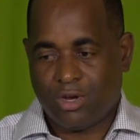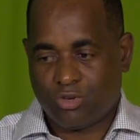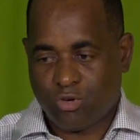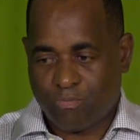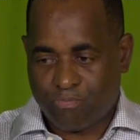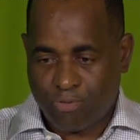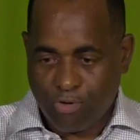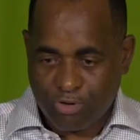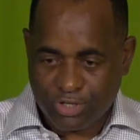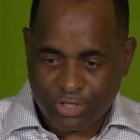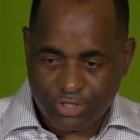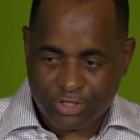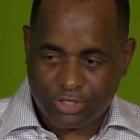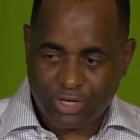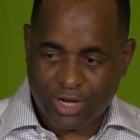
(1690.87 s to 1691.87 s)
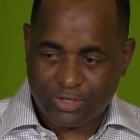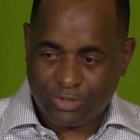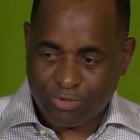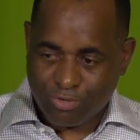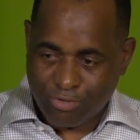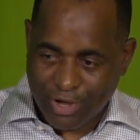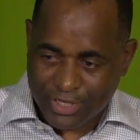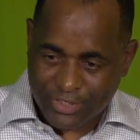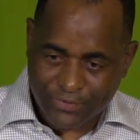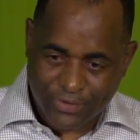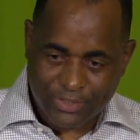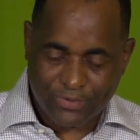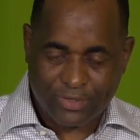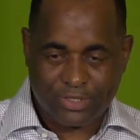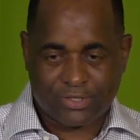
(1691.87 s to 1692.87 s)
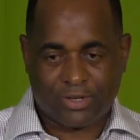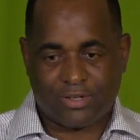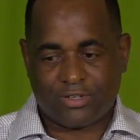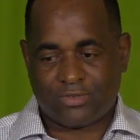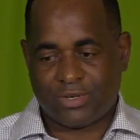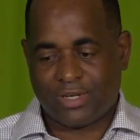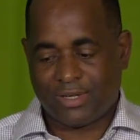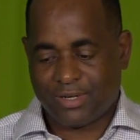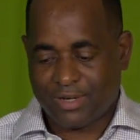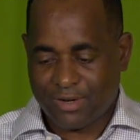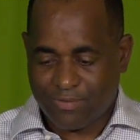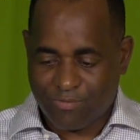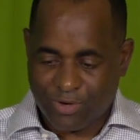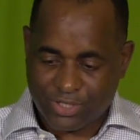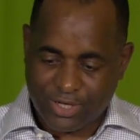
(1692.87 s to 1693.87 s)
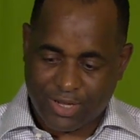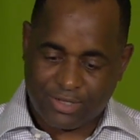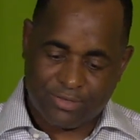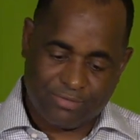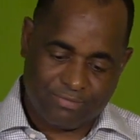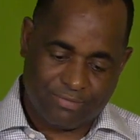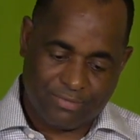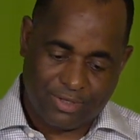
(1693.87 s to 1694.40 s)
to push and to raise funds for this country, we shall do.